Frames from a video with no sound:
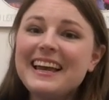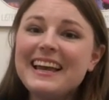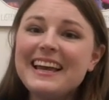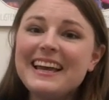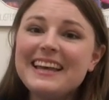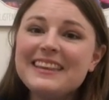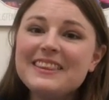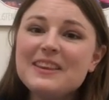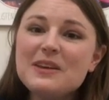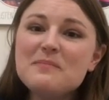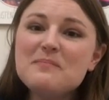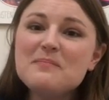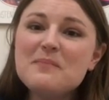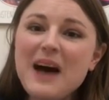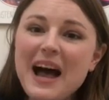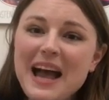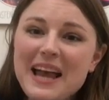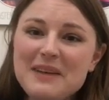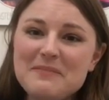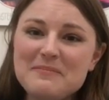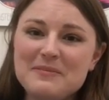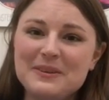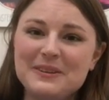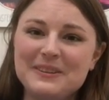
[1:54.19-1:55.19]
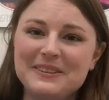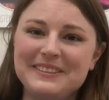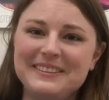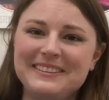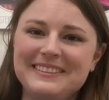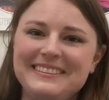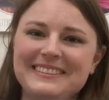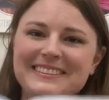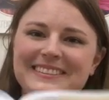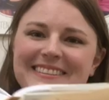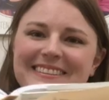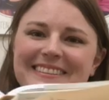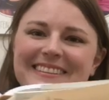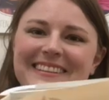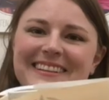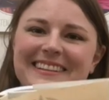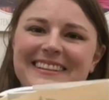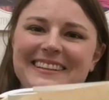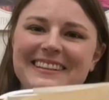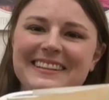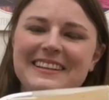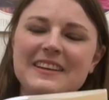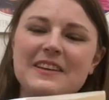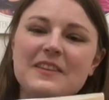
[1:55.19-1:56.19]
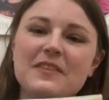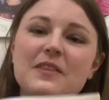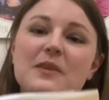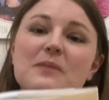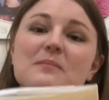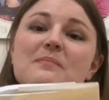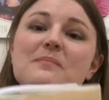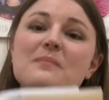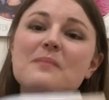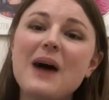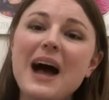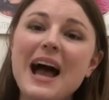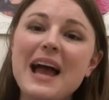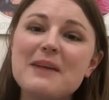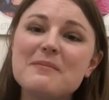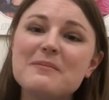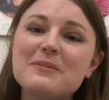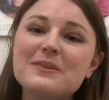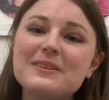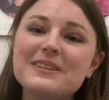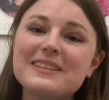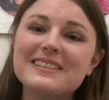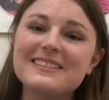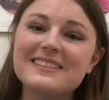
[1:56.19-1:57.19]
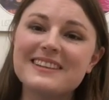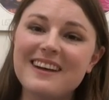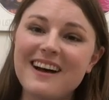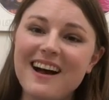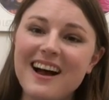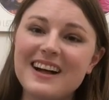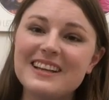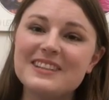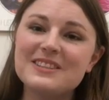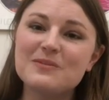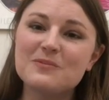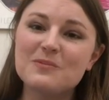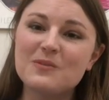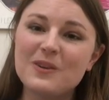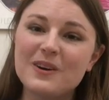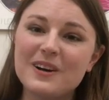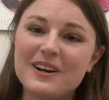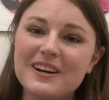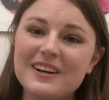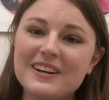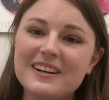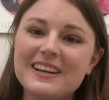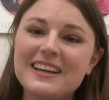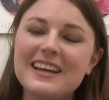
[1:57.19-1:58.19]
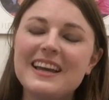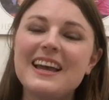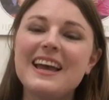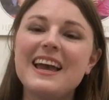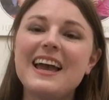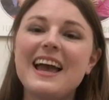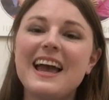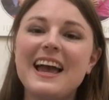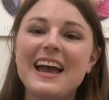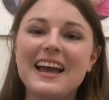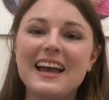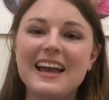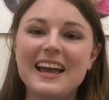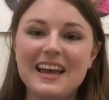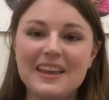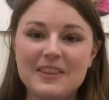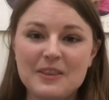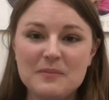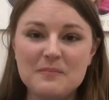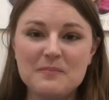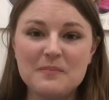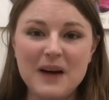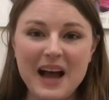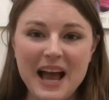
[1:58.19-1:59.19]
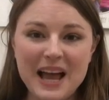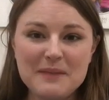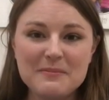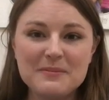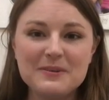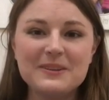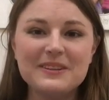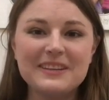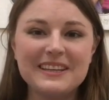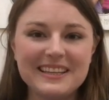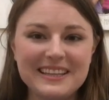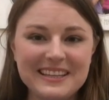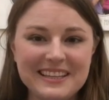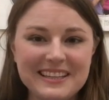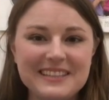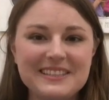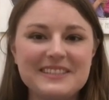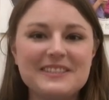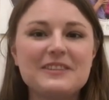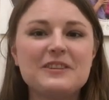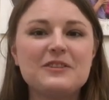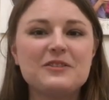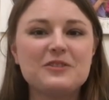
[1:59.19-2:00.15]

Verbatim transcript: In the Bible. The Bible is God's word, and the Bible is